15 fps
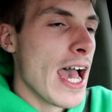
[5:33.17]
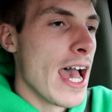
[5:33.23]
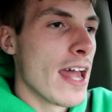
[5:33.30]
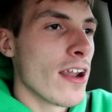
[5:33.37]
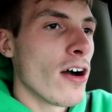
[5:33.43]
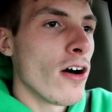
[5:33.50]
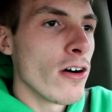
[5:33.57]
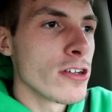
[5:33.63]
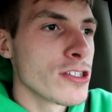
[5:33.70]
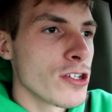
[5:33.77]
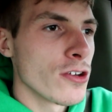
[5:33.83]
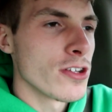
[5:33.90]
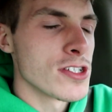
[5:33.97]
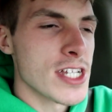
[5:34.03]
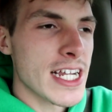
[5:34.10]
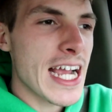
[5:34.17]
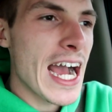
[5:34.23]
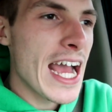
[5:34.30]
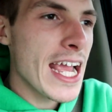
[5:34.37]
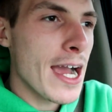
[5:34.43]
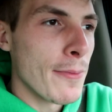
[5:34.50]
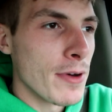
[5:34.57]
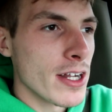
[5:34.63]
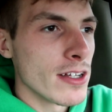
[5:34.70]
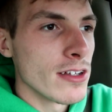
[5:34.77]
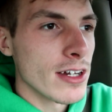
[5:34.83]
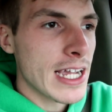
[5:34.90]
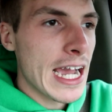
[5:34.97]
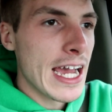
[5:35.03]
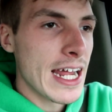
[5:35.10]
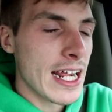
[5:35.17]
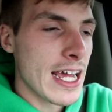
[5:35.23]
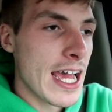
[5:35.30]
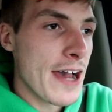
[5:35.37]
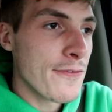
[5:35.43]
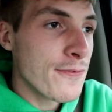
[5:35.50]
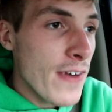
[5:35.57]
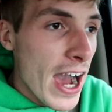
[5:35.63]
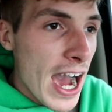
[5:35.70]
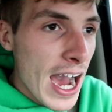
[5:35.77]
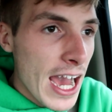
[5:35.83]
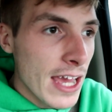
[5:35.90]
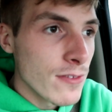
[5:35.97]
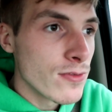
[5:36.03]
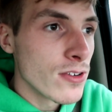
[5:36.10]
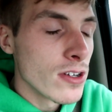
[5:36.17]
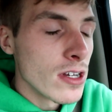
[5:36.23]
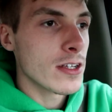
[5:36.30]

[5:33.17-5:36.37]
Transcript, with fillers: And also there's a guy coming to look at it at five.